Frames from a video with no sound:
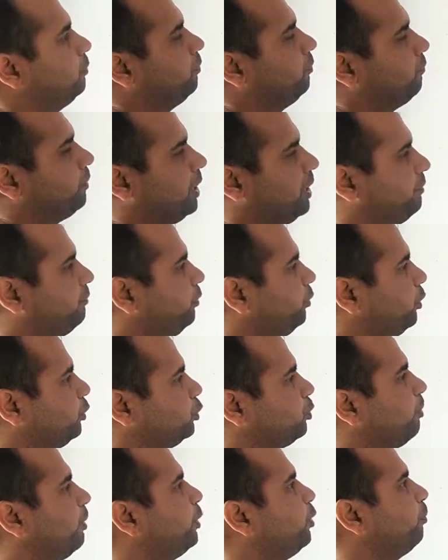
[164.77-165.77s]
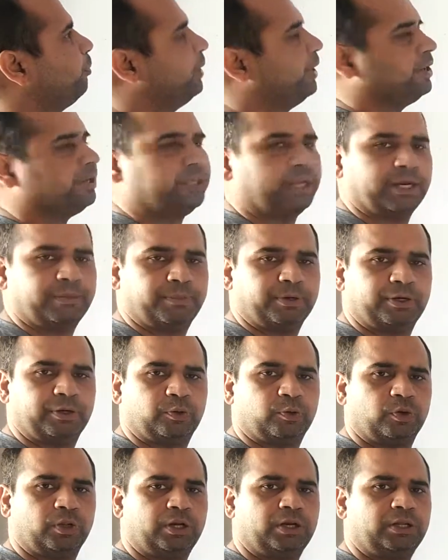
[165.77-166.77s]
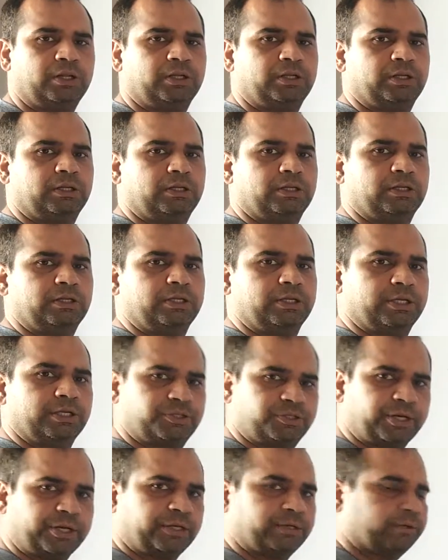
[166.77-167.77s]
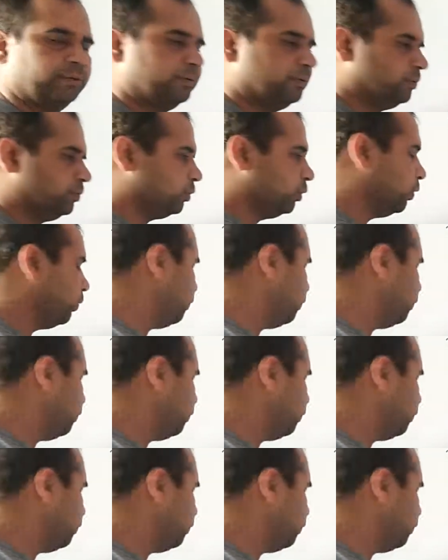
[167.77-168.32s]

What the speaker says: we're going to manipulate that particular string. So